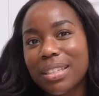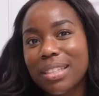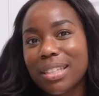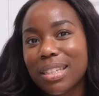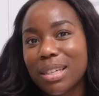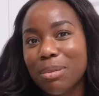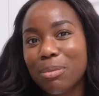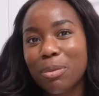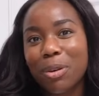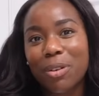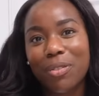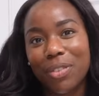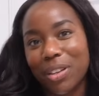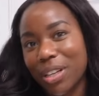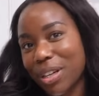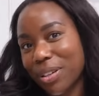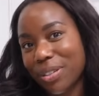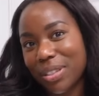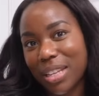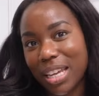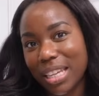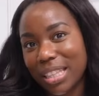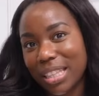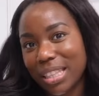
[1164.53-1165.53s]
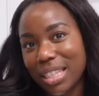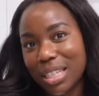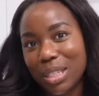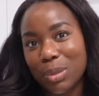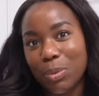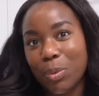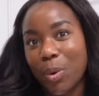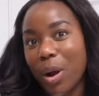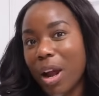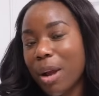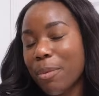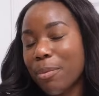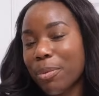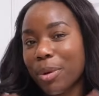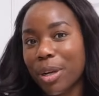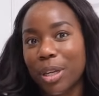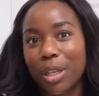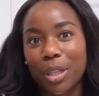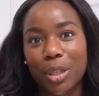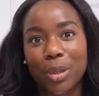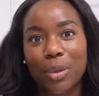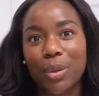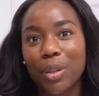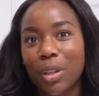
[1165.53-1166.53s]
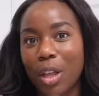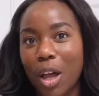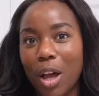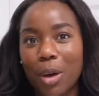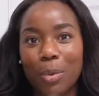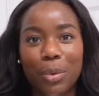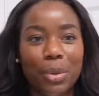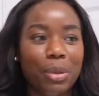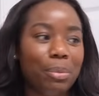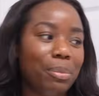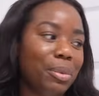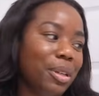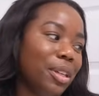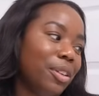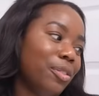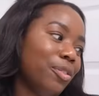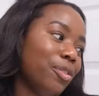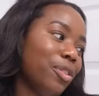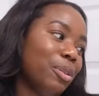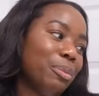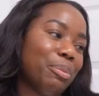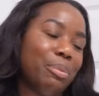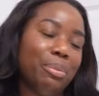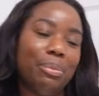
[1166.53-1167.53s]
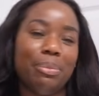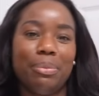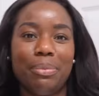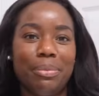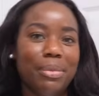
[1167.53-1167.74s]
see more videos like this where I bring you along with me from,